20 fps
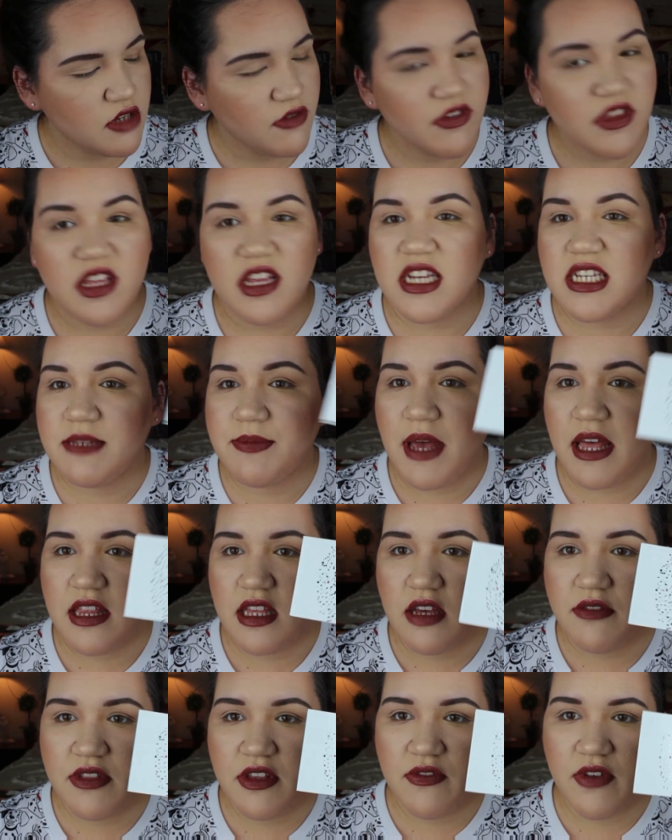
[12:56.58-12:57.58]
So for the next
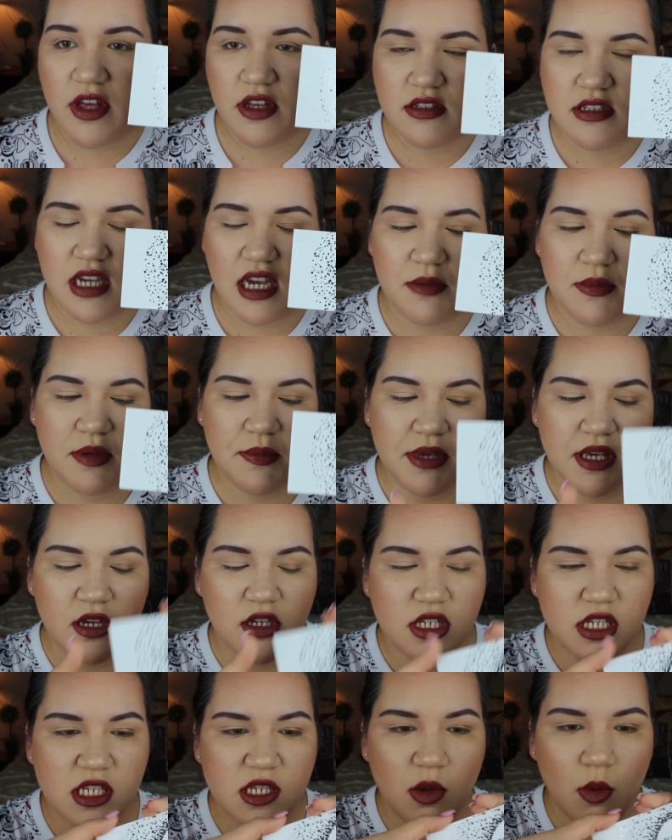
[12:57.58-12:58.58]
palette of the vault, I'm going to be
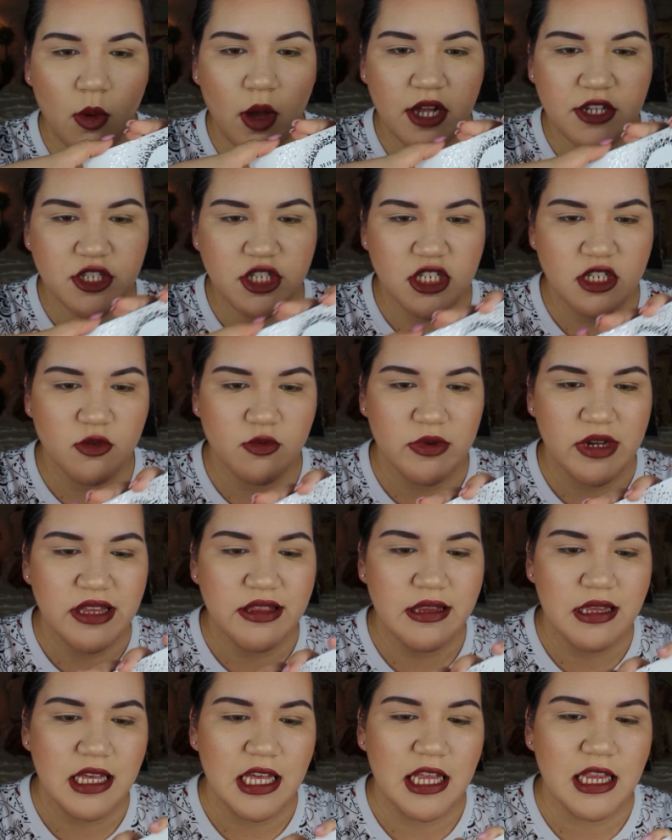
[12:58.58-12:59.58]
swatching
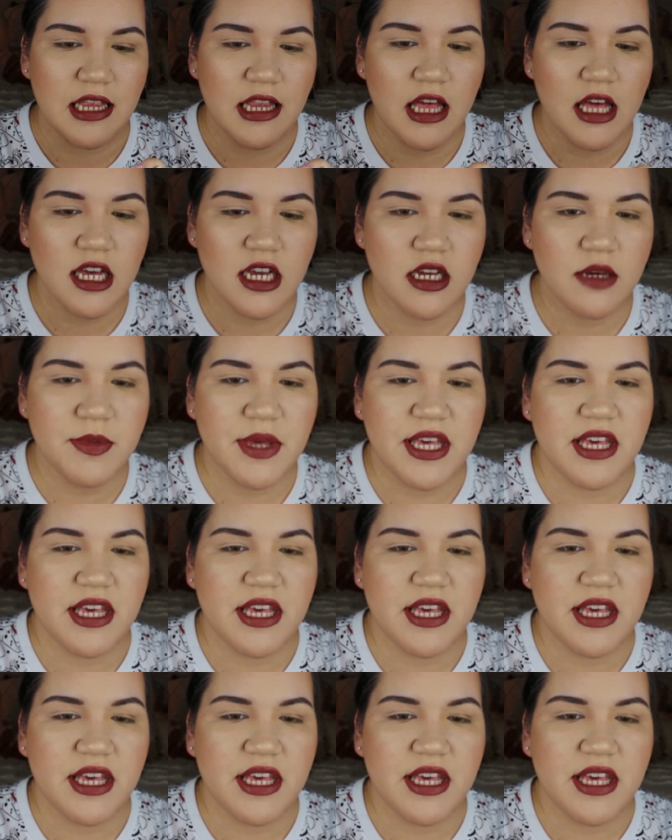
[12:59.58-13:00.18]
Ring the Alarm,